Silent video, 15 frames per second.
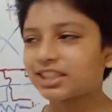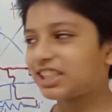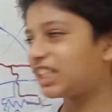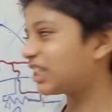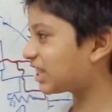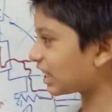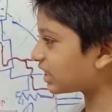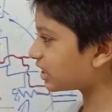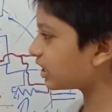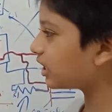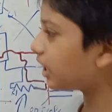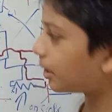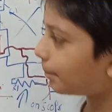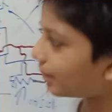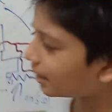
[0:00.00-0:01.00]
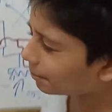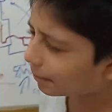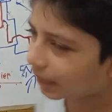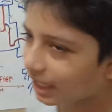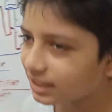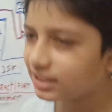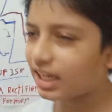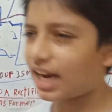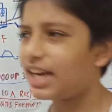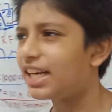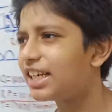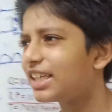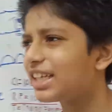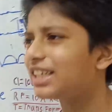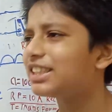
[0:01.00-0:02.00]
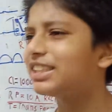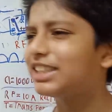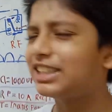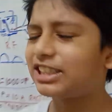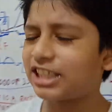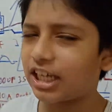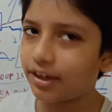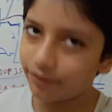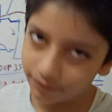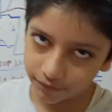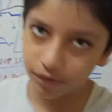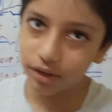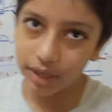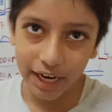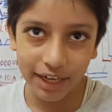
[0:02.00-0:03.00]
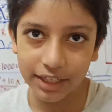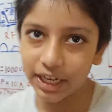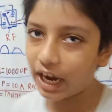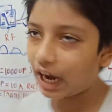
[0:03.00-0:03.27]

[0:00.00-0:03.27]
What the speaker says: It's 16 year plus, and it is safe at